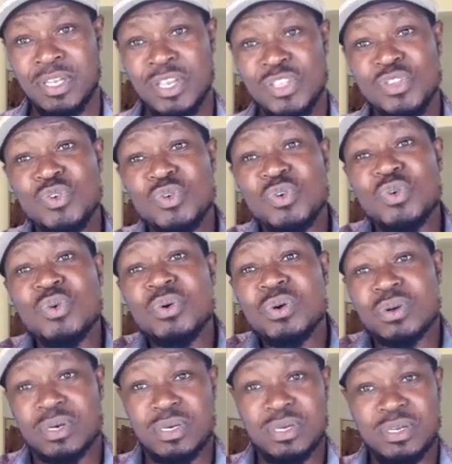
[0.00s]
You
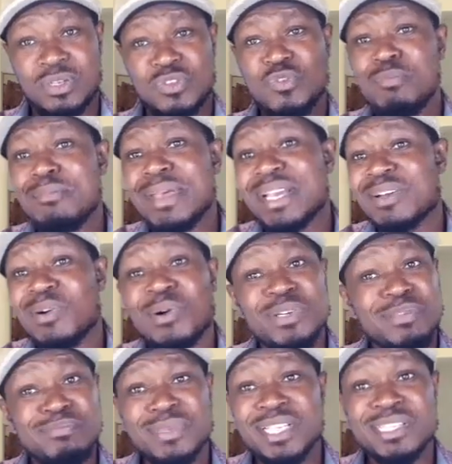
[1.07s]
cook, you make
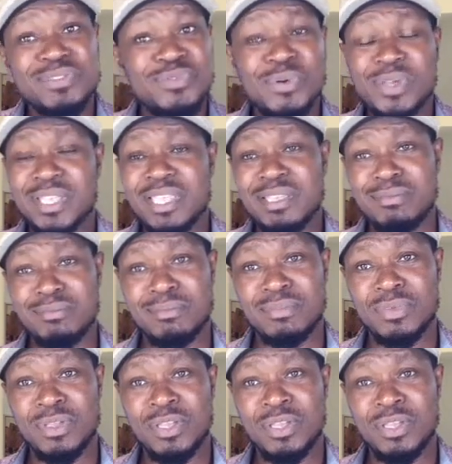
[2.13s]
hot meals for him.